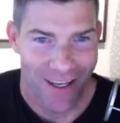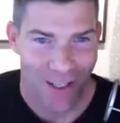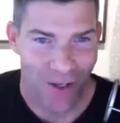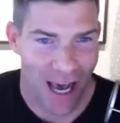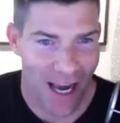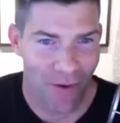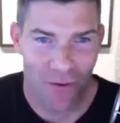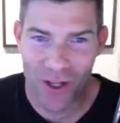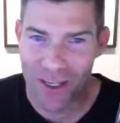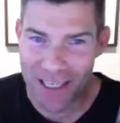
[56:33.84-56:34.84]
You got to be
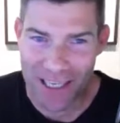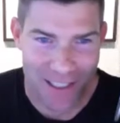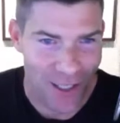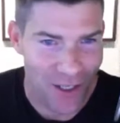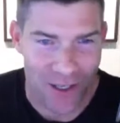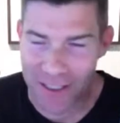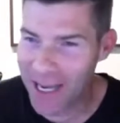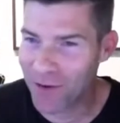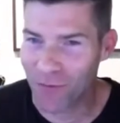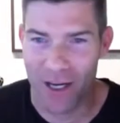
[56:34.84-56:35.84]
willing to continue to
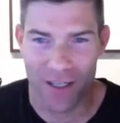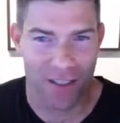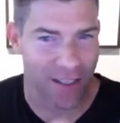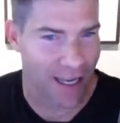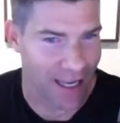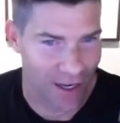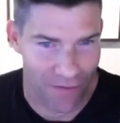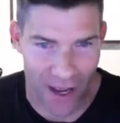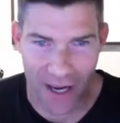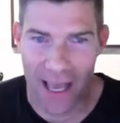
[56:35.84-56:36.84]
take risks and
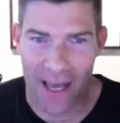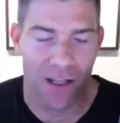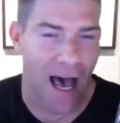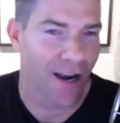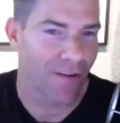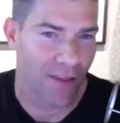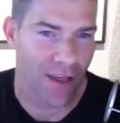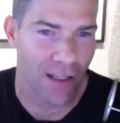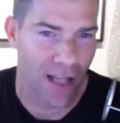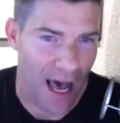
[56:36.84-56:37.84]
innovate. And I
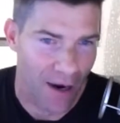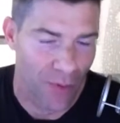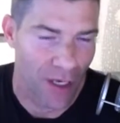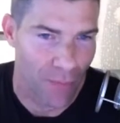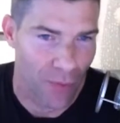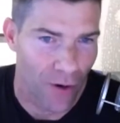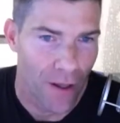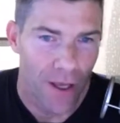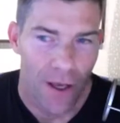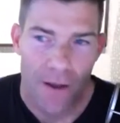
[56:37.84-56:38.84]
think a lot of people,
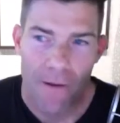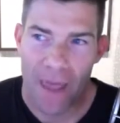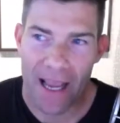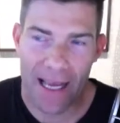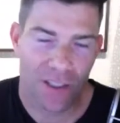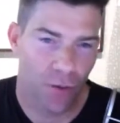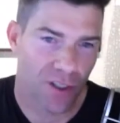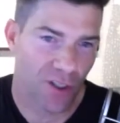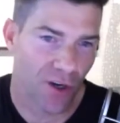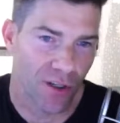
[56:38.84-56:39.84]
they get to a
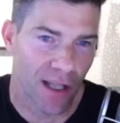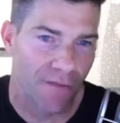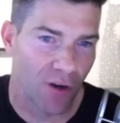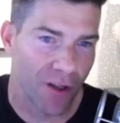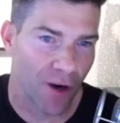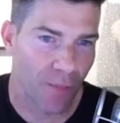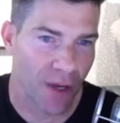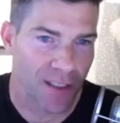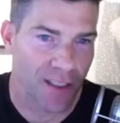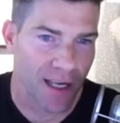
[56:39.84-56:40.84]
certain level in their
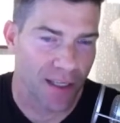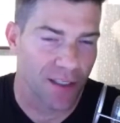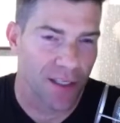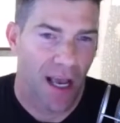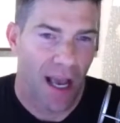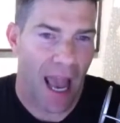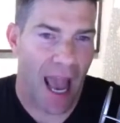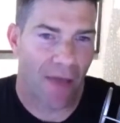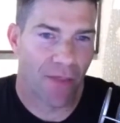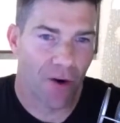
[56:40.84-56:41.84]
business
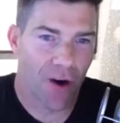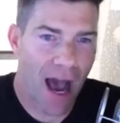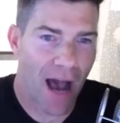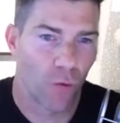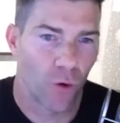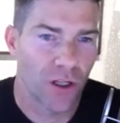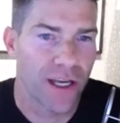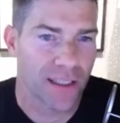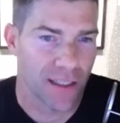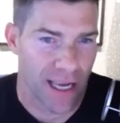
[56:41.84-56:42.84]
and they're not
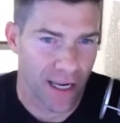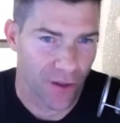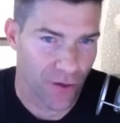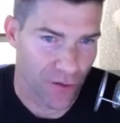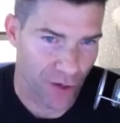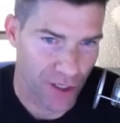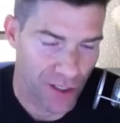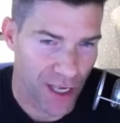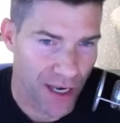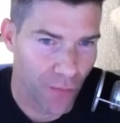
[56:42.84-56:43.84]
willing to take those
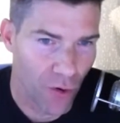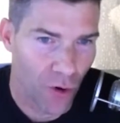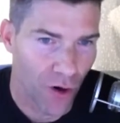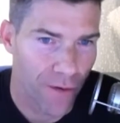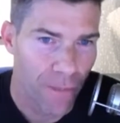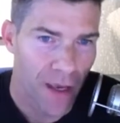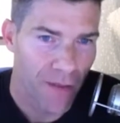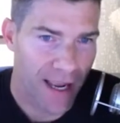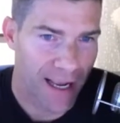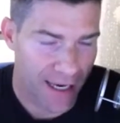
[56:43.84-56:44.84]
risks anymore.
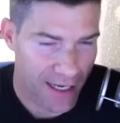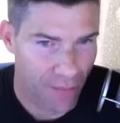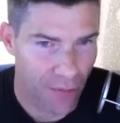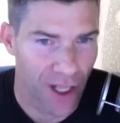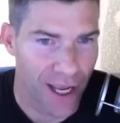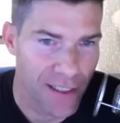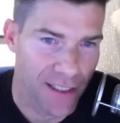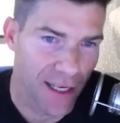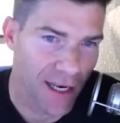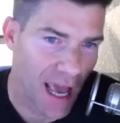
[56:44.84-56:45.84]
They get
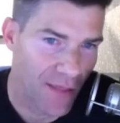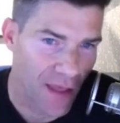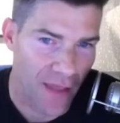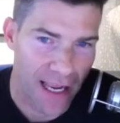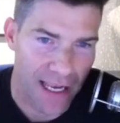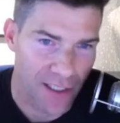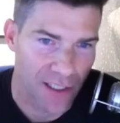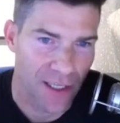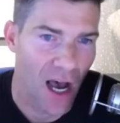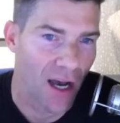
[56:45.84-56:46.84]
complacent and then they get
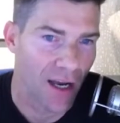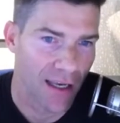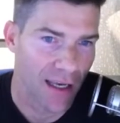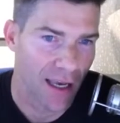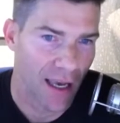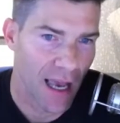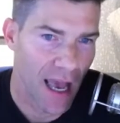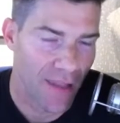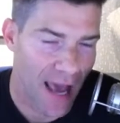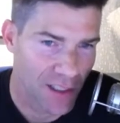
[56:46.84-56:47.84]
stuck.
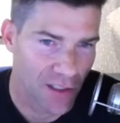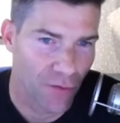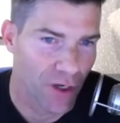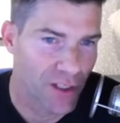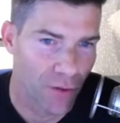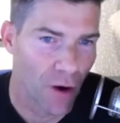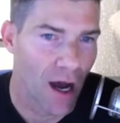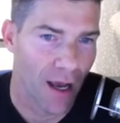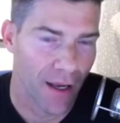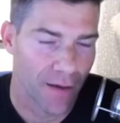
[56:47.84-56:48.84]
And that's the reason why.